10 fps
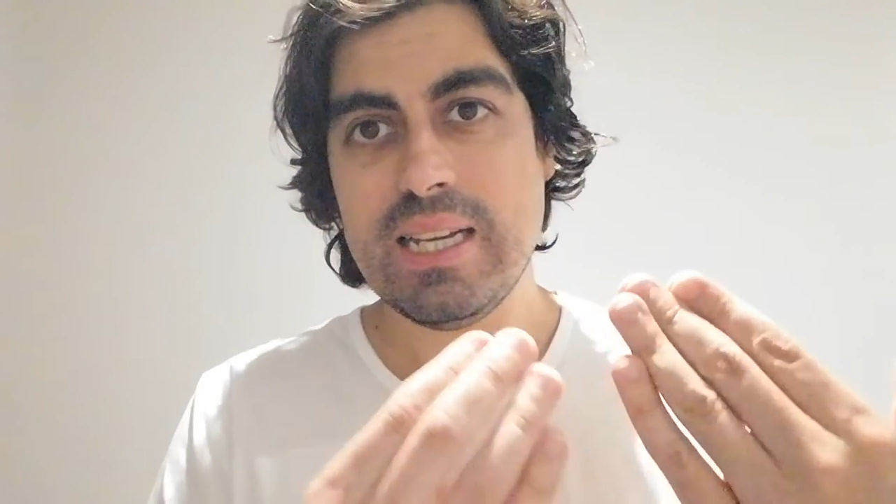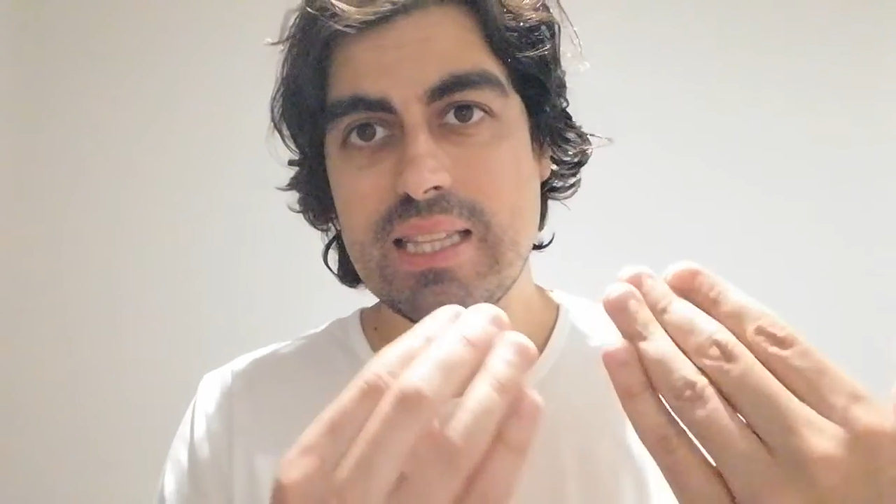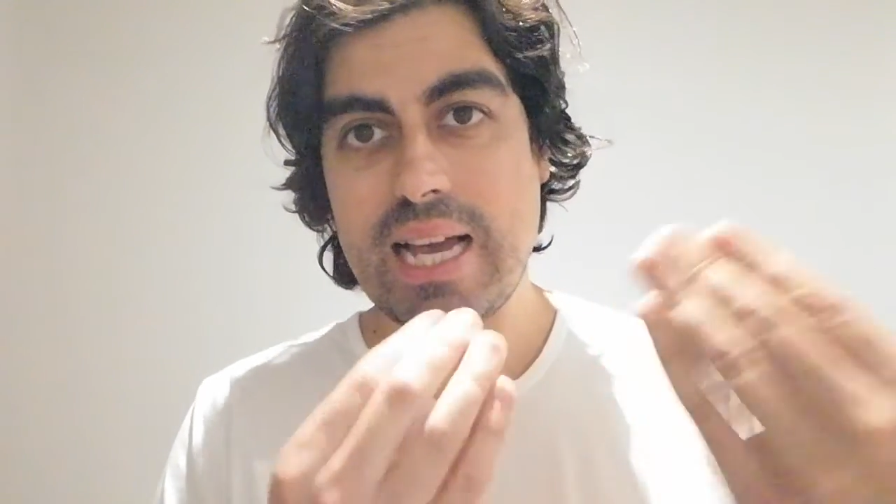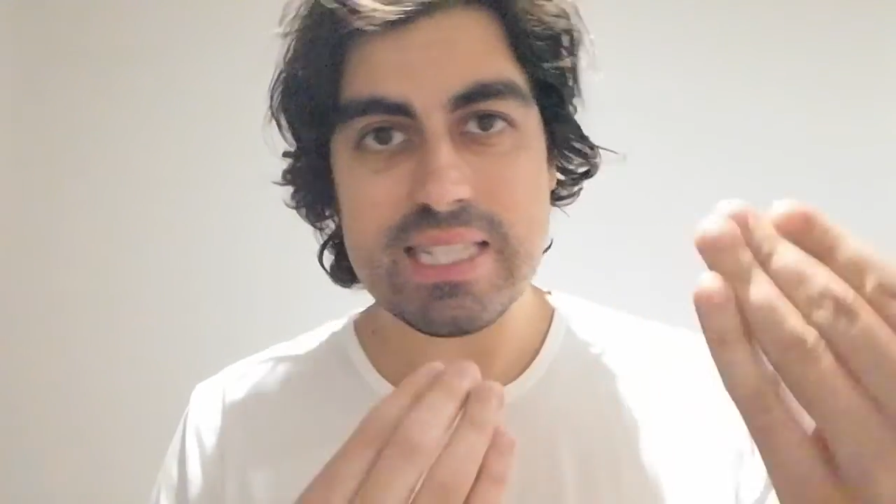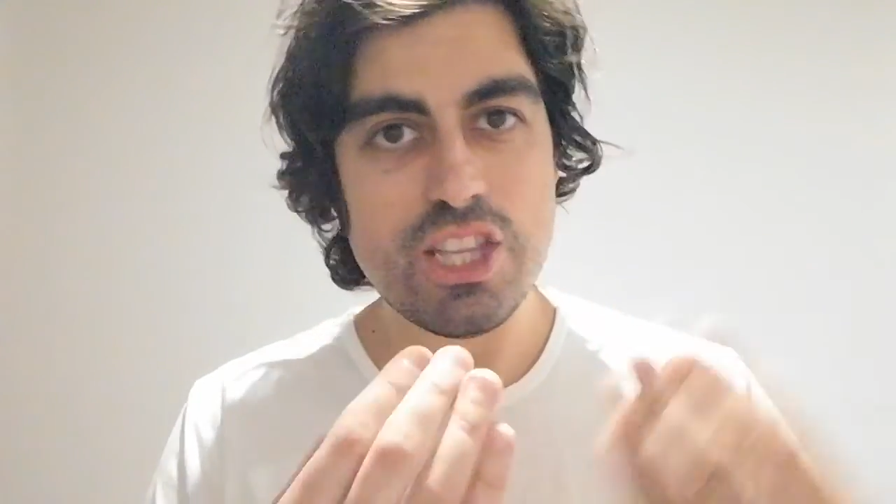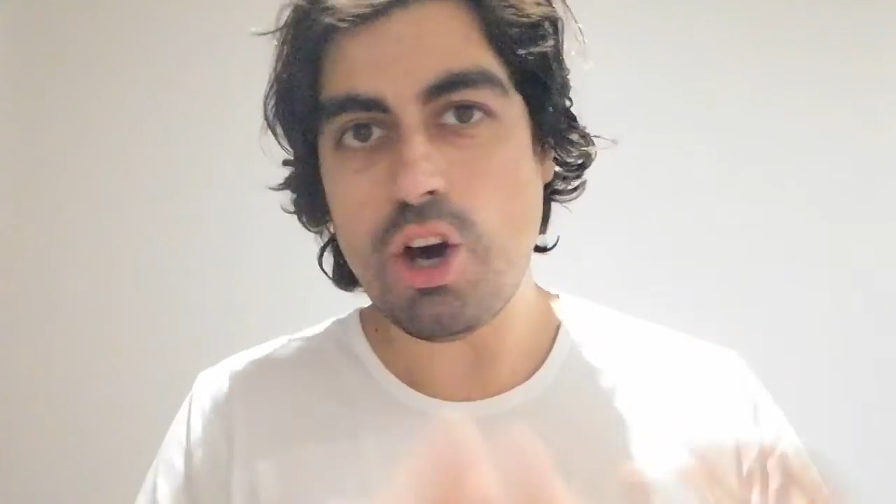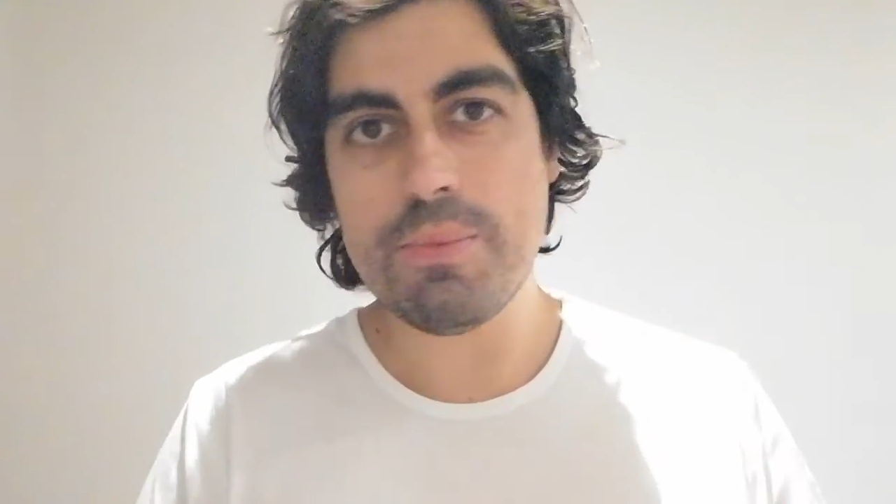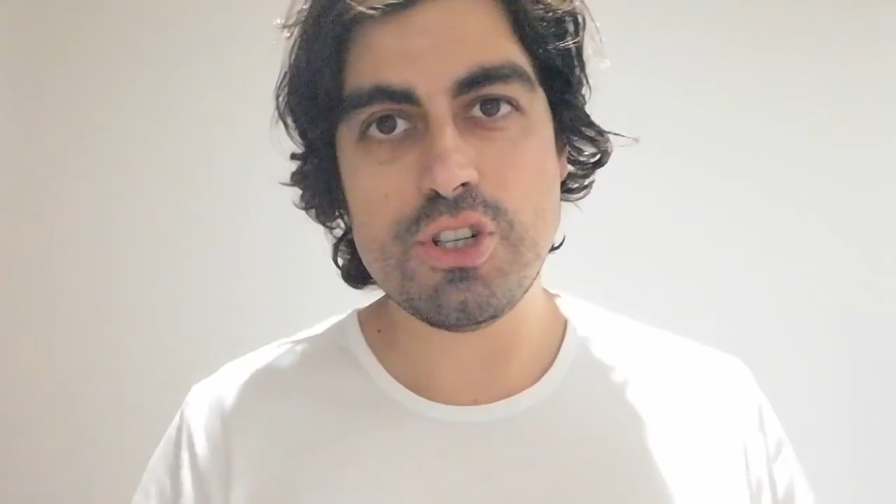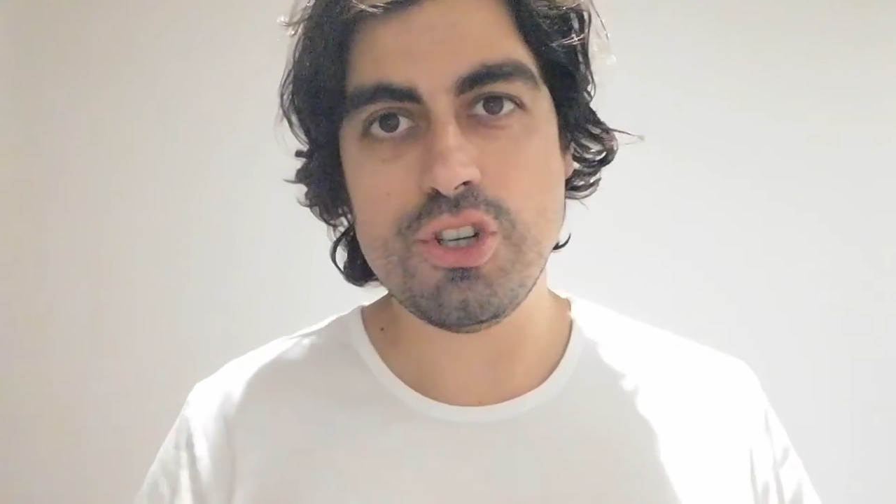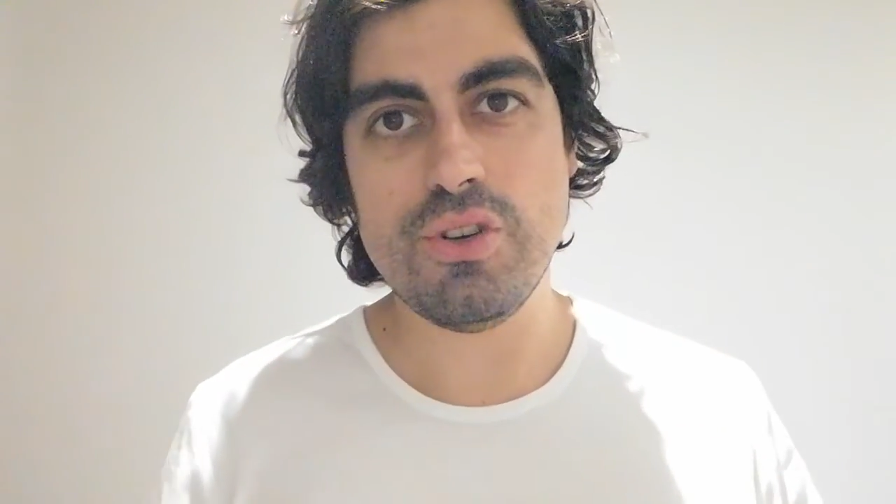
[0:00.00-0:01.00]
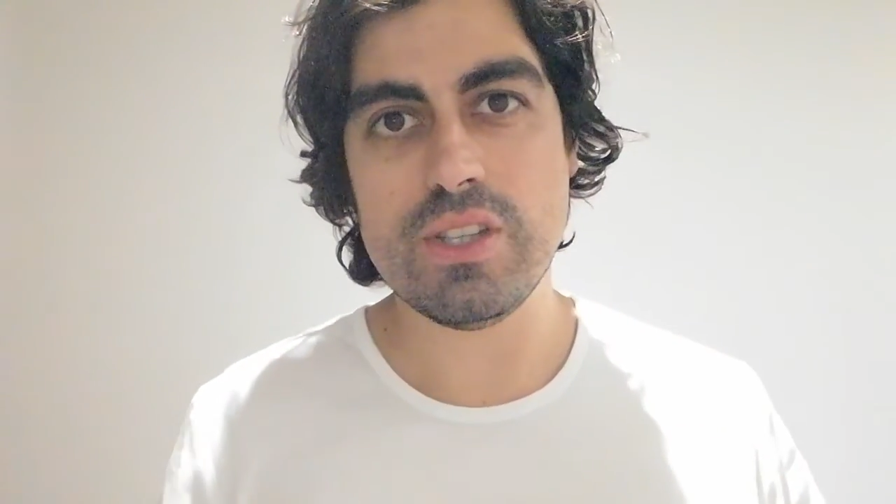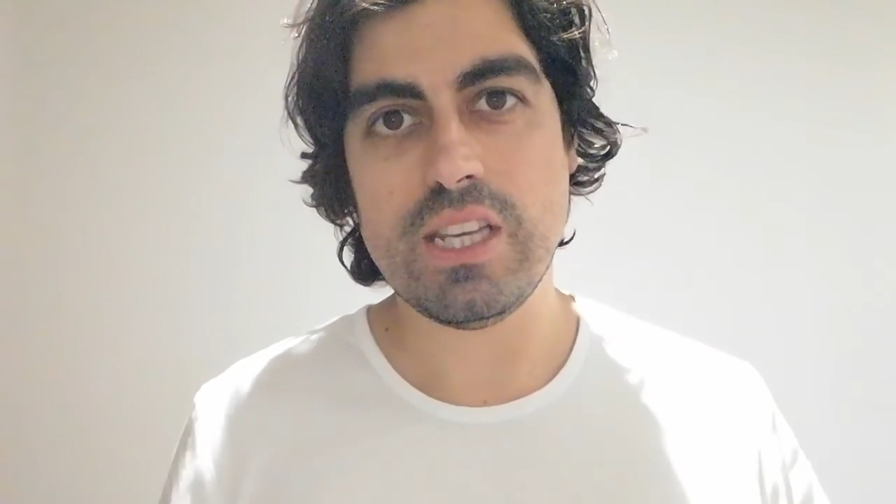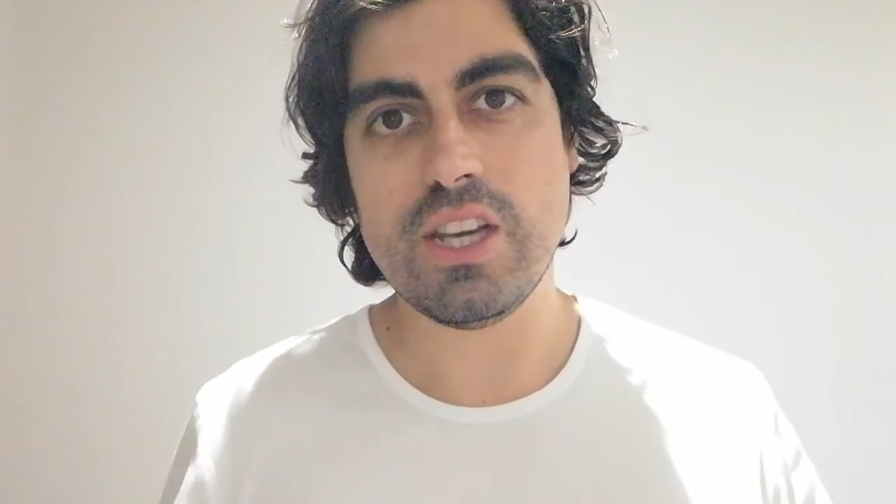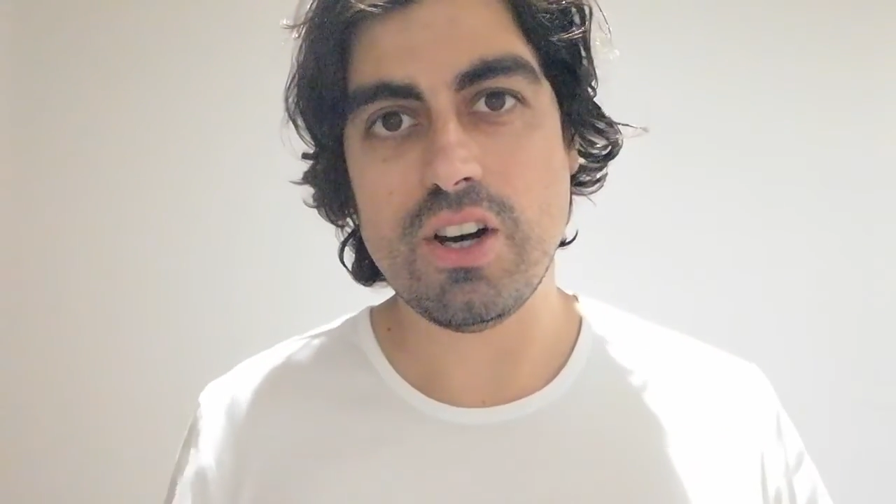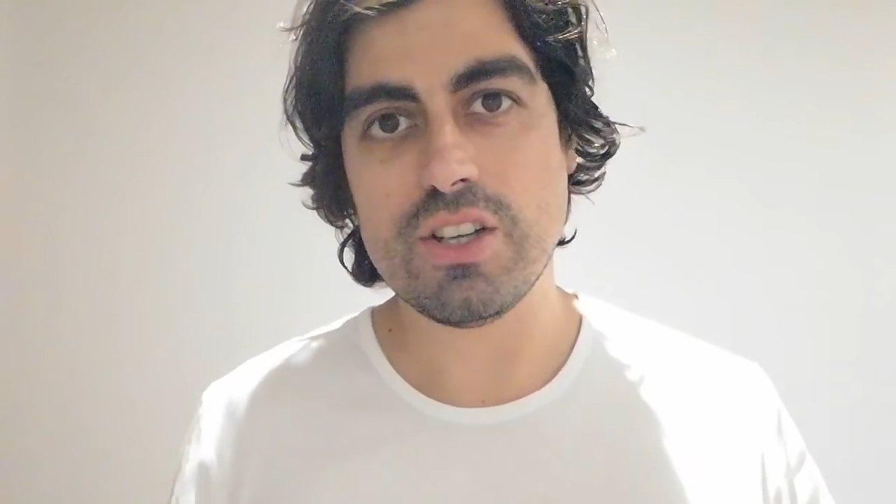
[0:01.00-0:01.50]
the opportunity
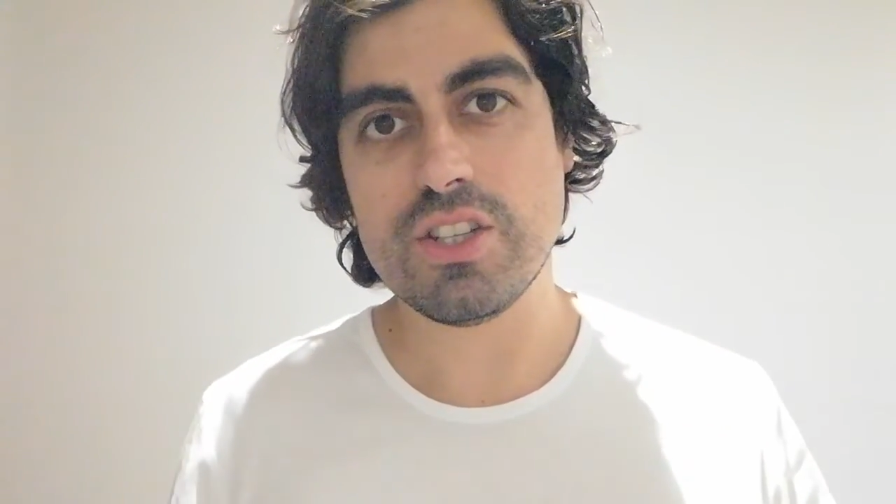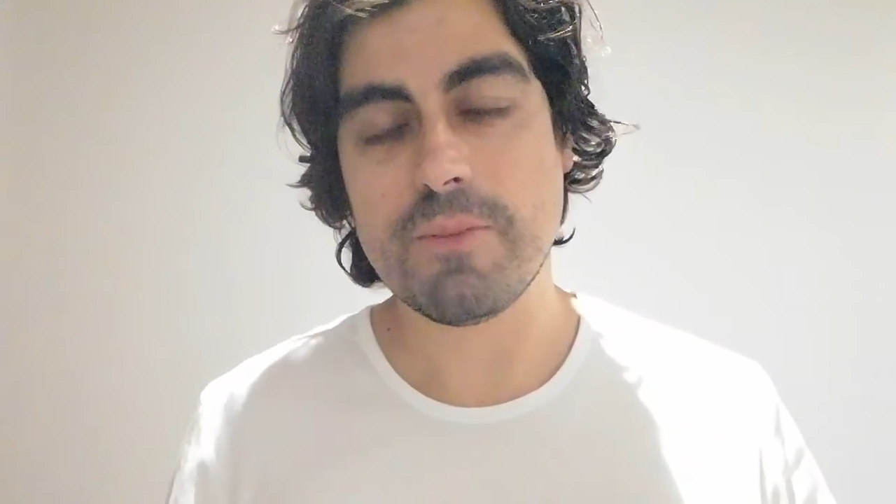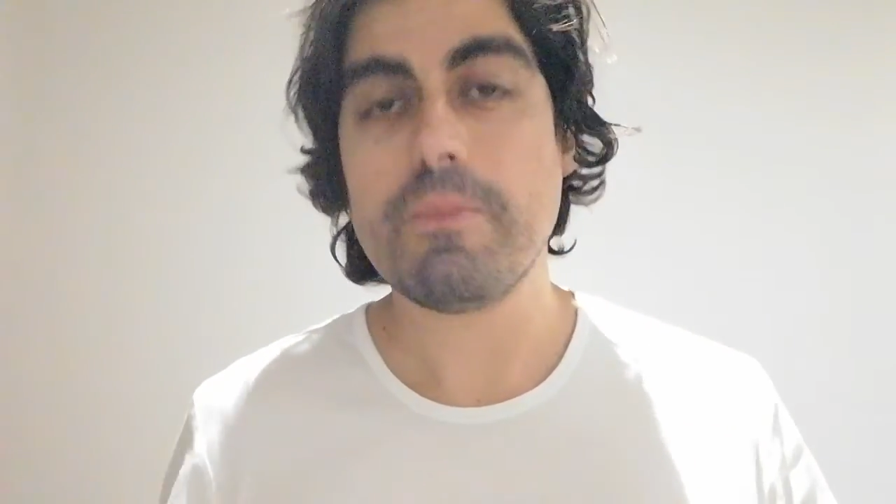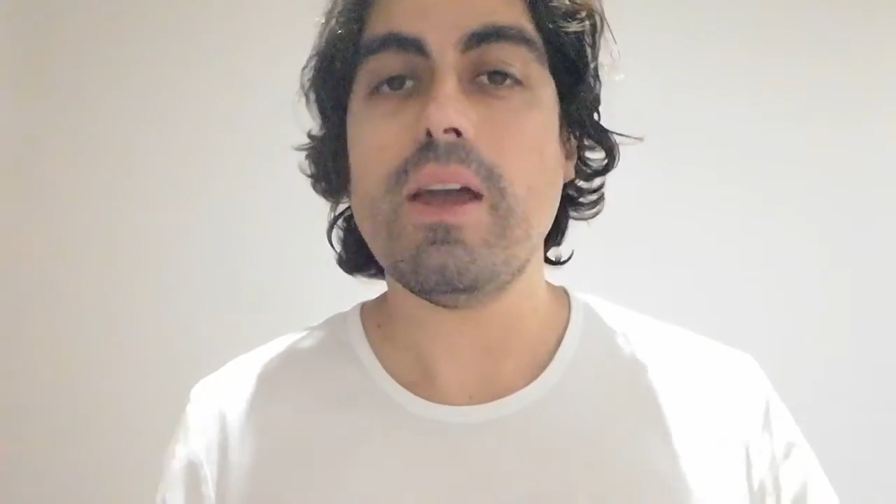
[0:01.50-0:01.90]
cost.